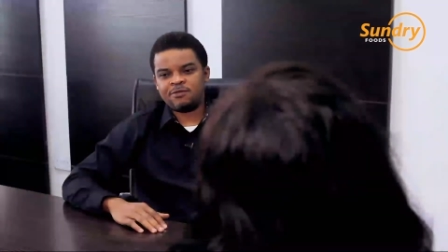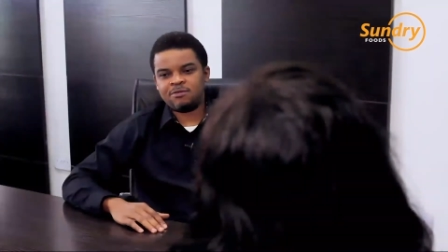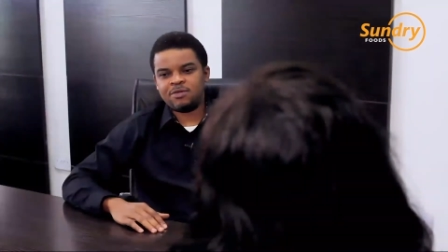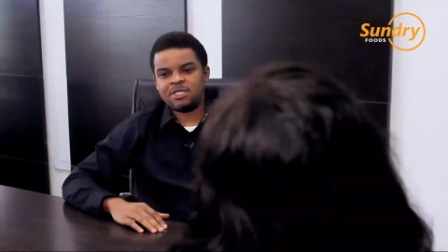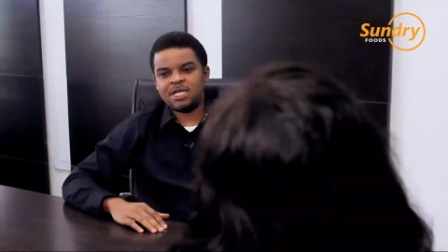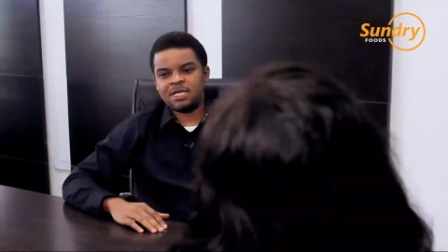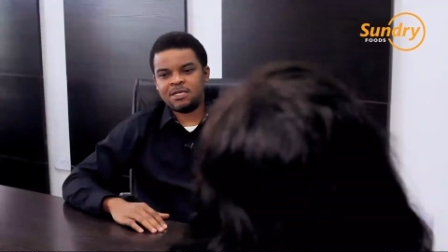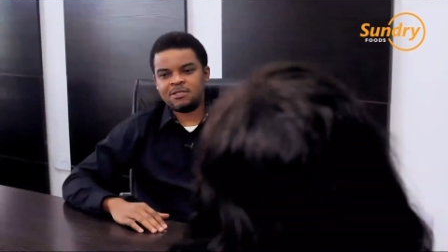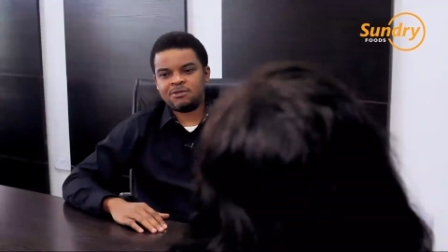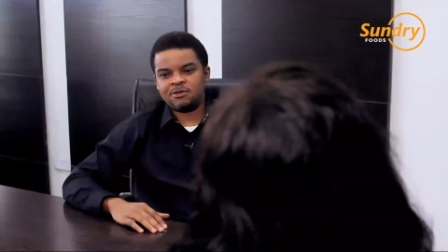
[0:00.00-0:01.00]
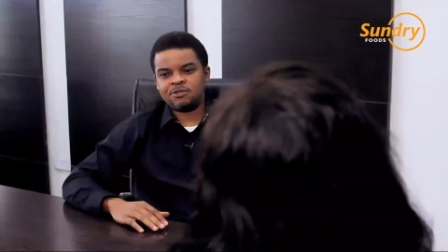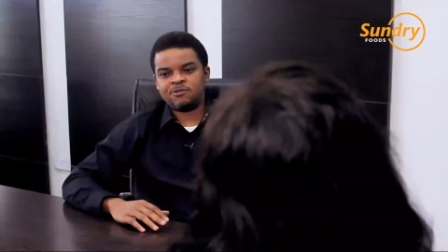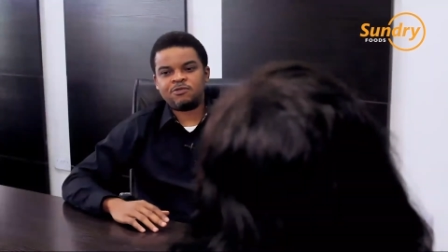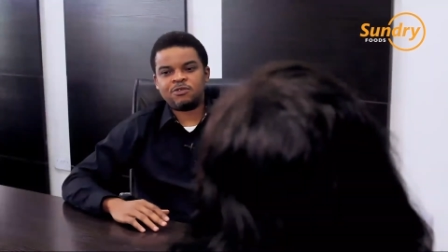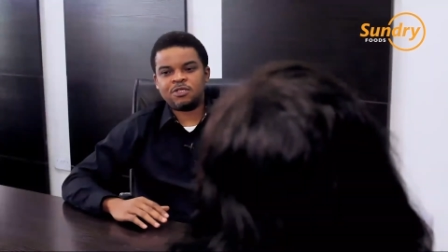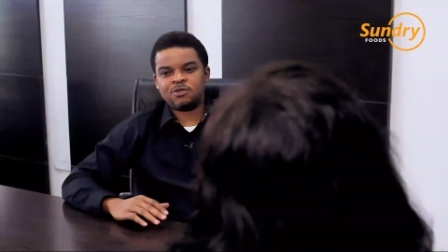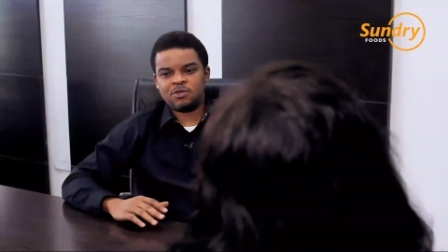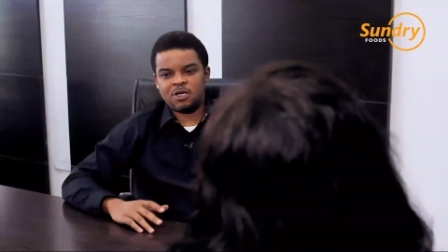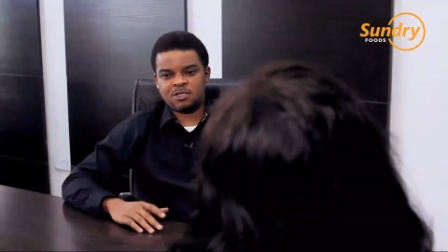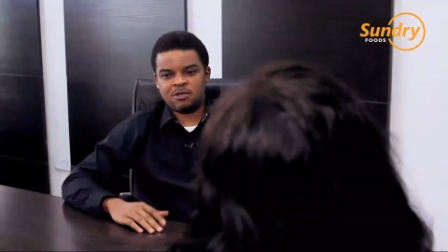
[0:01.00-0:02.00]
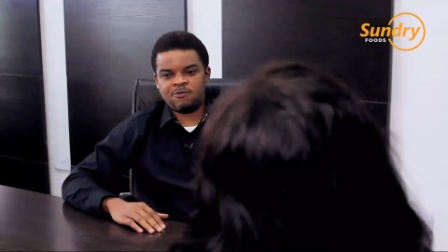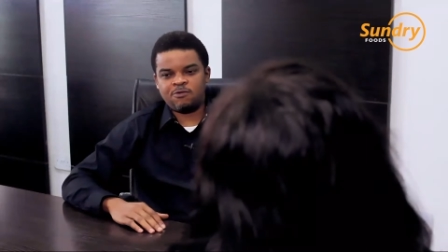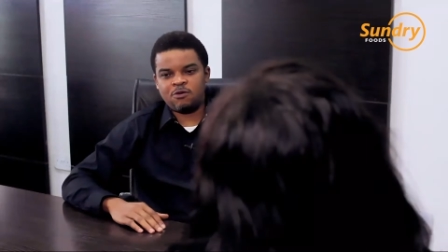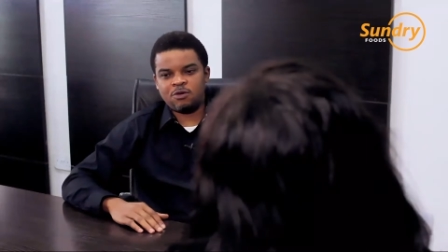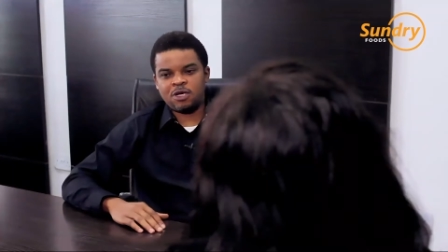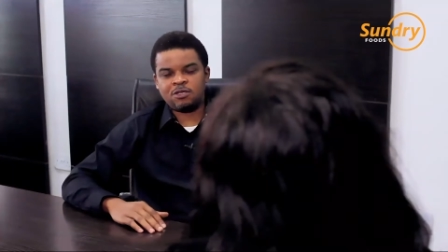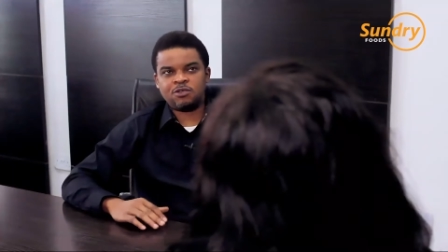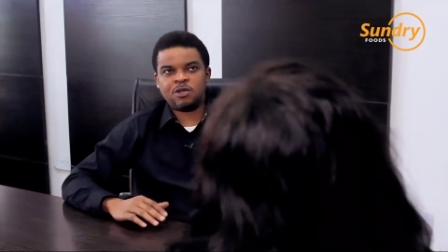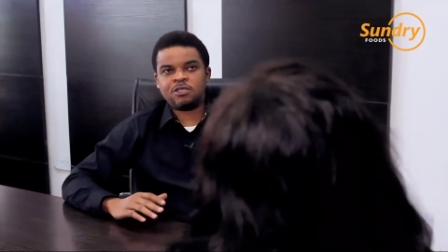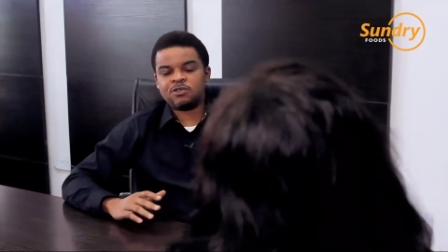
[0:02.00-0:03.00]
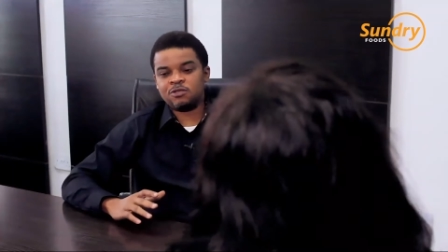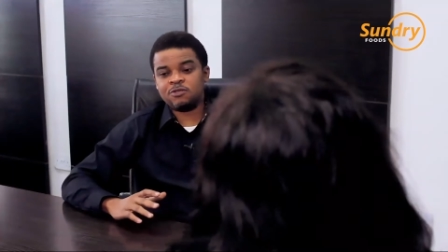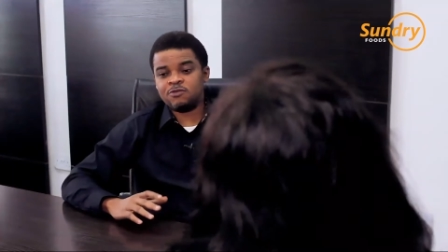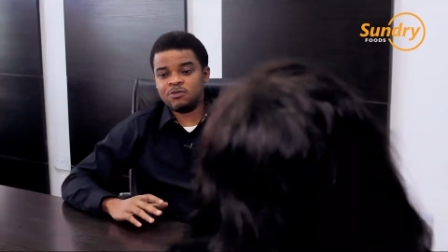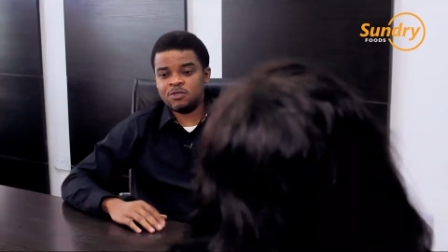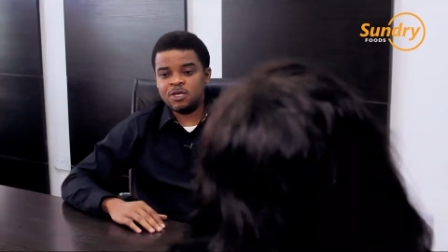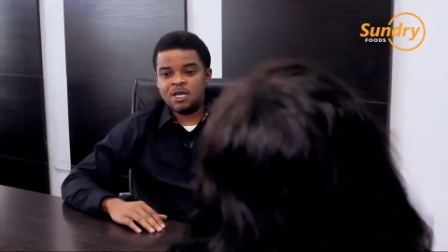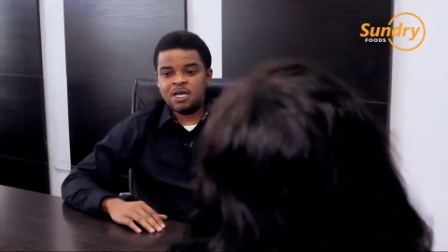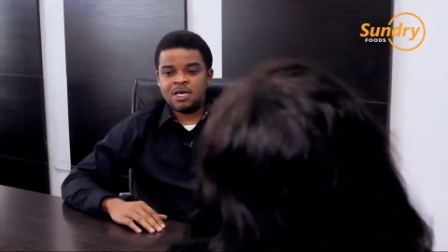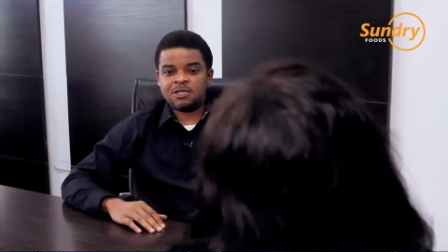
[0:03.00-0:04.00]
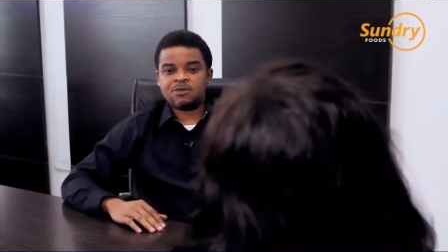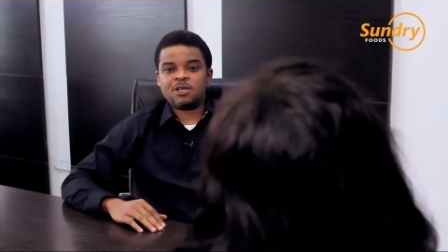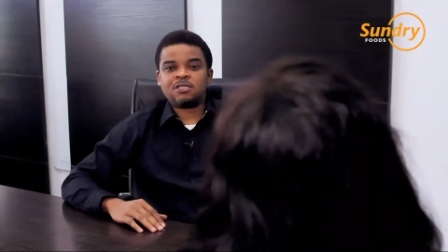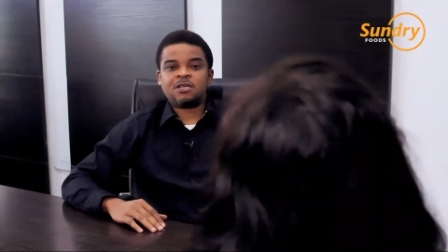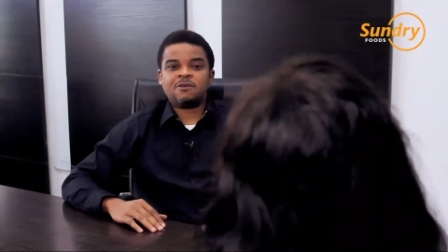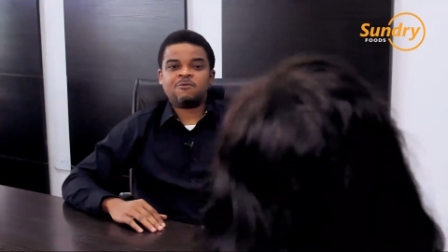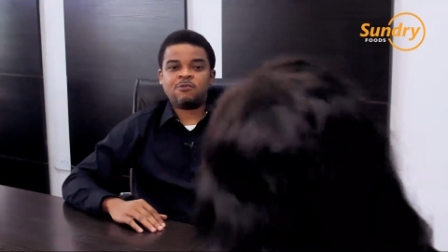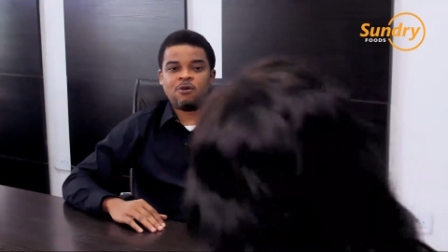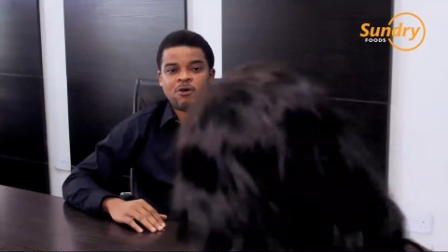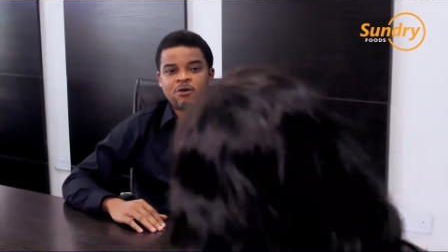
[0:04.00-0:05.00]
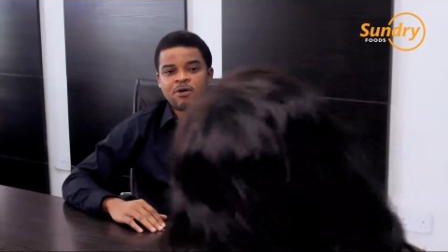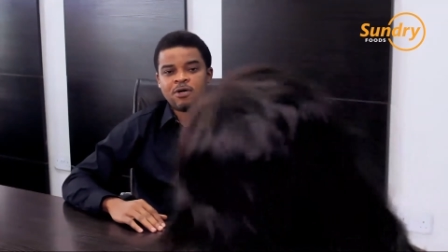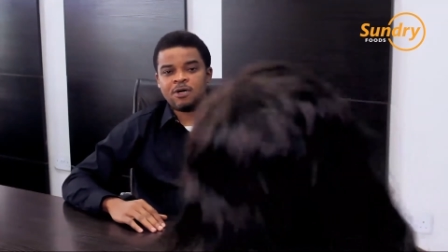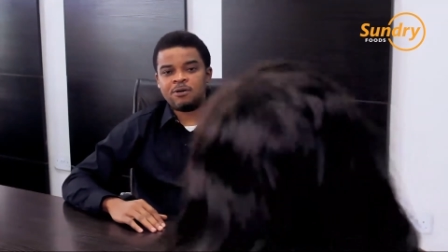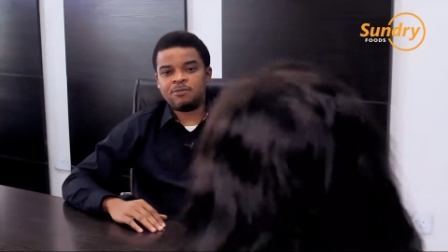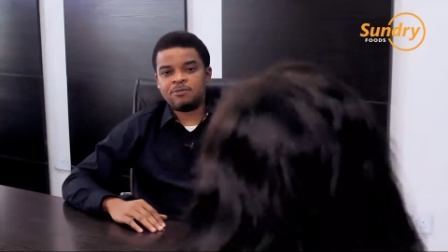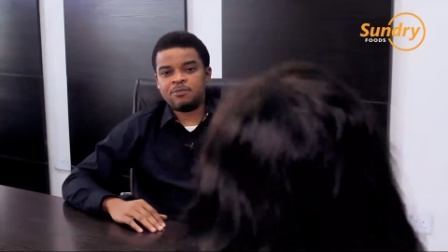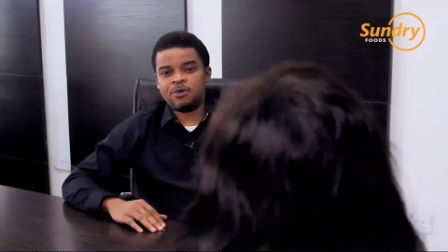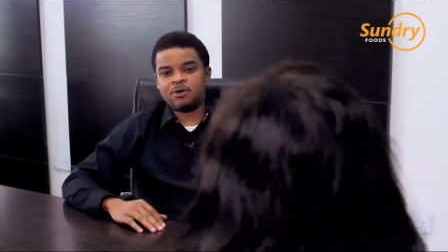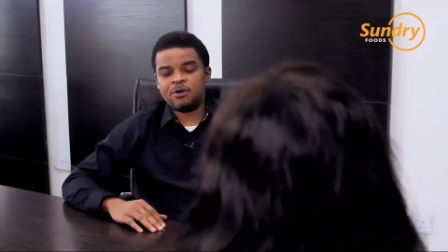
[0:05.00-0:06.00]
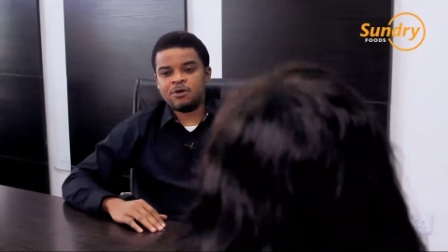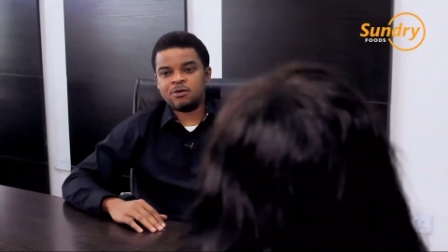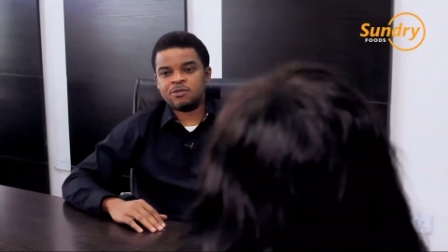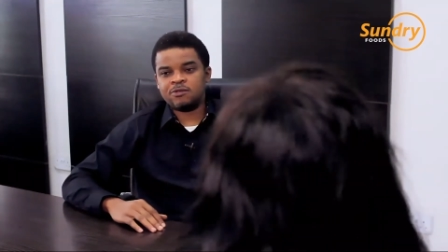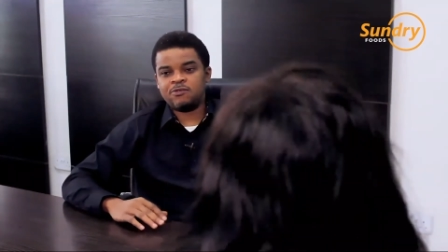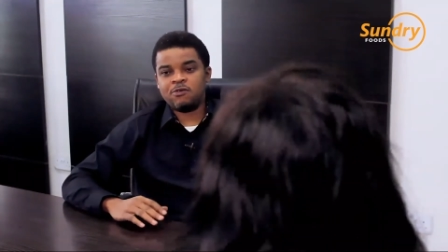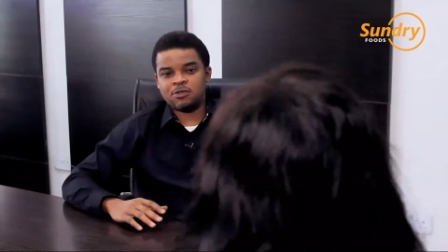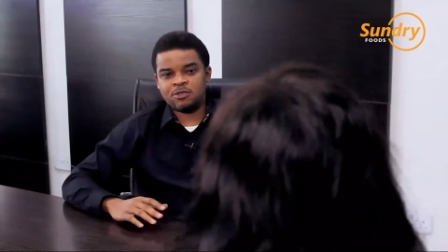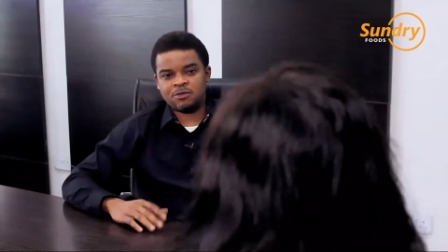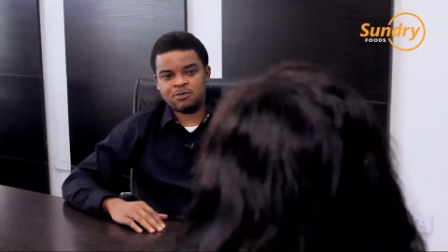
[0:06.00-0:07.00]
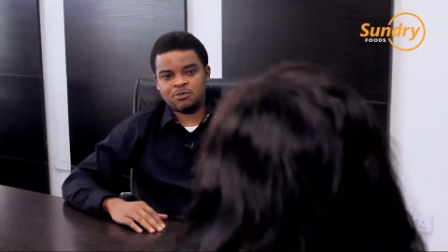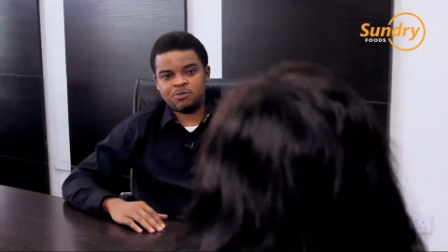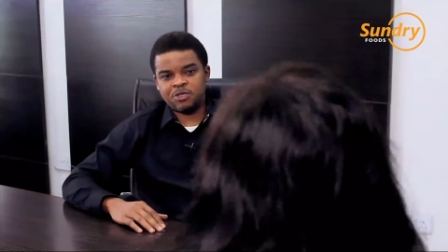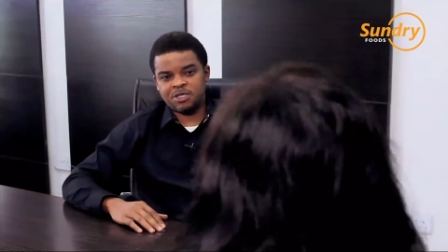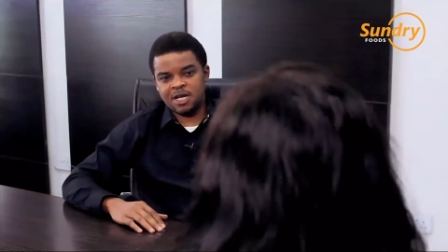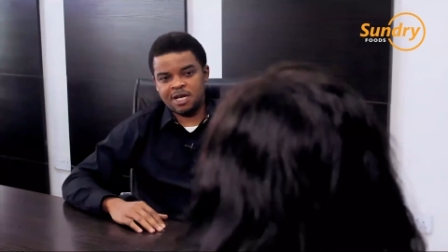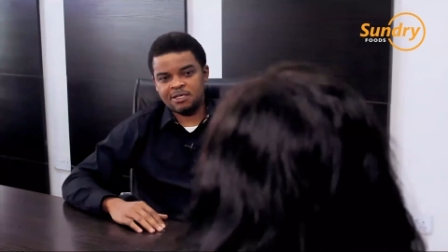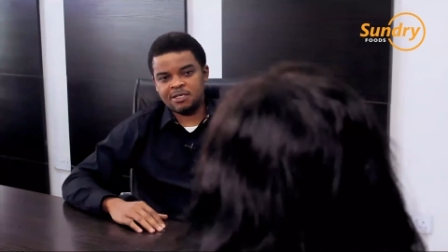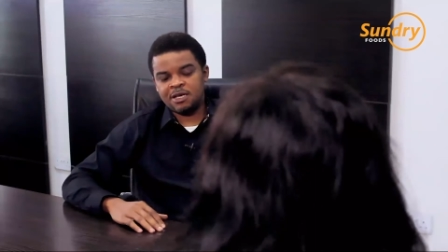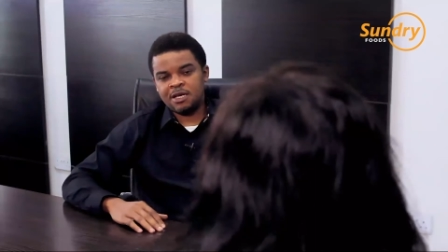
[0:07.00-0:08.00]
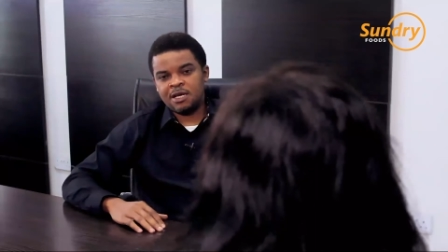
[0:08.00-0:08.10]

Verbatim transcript: We started Sundry Foods in 2004. When I was joining Sundry Foods in 2004, um, August 4th to be precise,